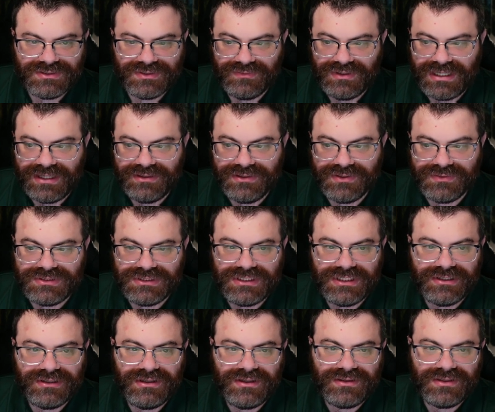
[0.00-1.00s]
So nine goes
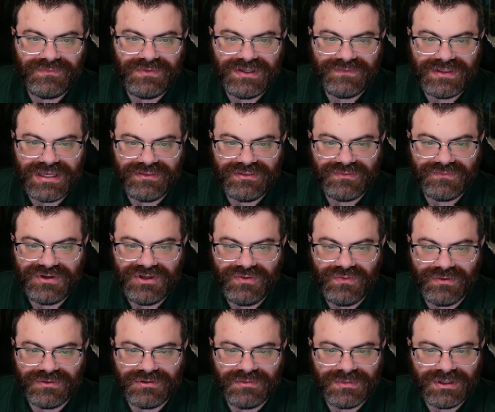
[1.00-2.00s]
here, and then we have that three
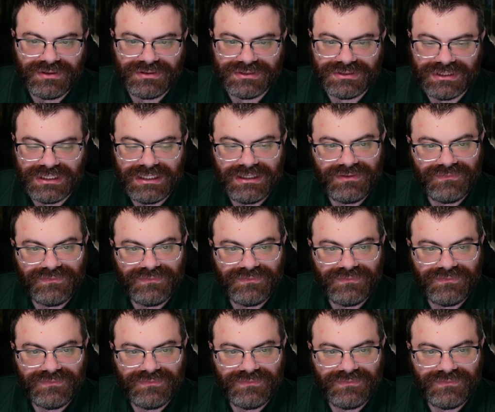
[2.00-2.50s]
corner marked.